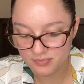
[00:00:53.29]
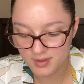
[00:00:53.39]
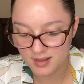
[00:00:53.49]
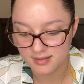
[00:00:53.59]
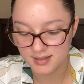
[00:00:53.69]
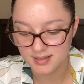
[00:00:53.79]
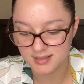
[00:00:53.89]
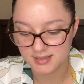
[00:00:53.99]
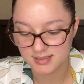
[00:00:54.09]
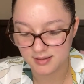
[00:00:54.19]

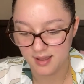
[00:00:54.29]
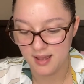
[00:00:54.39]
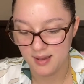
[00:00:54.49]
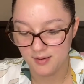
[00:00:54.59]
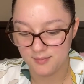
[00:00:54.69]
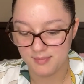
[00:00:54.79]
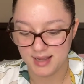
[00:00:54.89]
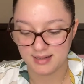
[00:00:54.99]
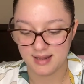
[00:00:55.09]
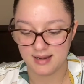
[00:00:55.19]
these
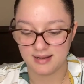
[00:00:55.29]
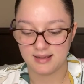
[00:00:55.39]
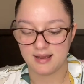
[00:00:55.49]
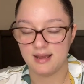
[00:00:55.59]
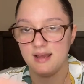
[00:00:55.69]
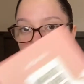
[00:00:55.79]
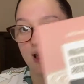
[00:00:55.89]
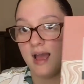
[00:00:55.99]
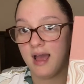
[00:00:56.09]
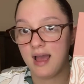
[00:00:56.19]
magnetic
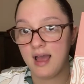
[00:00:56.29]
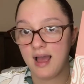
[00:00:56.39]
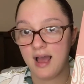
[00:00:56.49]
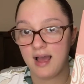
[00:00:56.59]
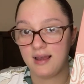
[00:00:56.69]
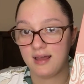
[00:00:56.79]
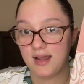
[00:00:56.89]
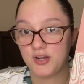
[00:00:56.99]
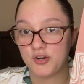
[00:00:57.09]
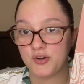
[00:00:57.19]

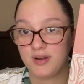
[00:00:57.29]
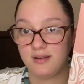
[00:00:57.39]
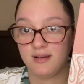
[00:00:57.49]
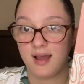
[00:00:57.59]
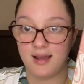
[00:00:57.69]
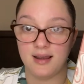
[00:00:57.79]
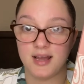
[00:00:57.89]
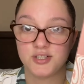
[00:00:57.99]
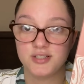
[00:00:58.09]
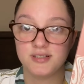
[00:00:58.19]
eyeliner and
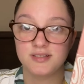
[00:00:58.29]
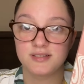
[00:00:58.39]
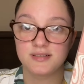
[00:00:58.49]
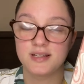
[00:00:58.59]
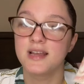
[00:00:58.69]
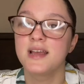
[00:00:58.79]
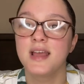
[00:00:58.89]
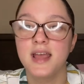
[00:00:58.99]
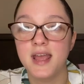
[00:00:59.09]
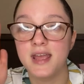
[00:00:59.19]
eyelashes.
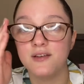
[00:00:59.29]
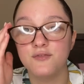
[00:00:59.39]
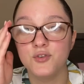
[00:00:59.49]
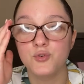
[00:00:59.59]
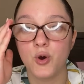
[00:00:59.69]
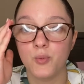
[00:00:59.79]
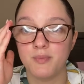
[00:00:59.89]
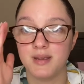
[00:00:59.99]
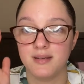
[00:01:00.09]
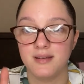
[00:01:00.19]
If you know
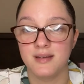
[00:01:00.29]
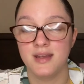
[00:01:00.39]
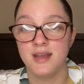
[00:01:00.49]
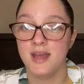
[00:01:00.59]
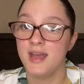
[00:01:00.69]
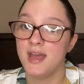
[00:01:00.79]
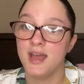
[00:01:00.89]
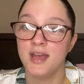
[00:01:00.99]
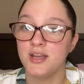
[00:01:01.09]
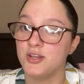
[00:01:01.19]
me,
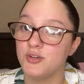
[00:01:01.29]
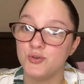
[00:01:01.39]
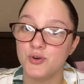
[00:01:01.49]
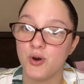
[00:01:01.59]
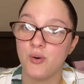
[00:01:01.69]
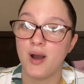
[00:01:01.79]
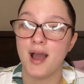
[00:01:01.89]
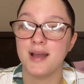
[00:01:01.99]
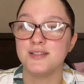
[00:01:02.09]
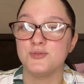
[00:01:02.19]
you know
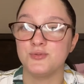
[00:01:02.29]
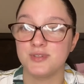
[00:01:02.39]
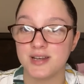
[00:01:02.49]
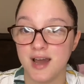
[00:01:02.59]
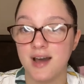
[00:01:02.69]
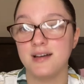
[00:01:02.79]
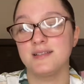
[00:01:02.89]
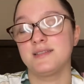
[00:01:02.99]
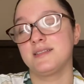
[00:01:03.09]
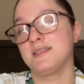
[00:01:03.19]
I do not
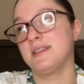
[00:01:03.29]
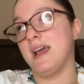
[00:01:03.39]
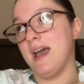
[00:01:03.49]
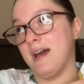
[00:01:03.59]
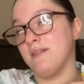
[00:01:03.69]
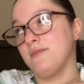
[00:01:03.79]
F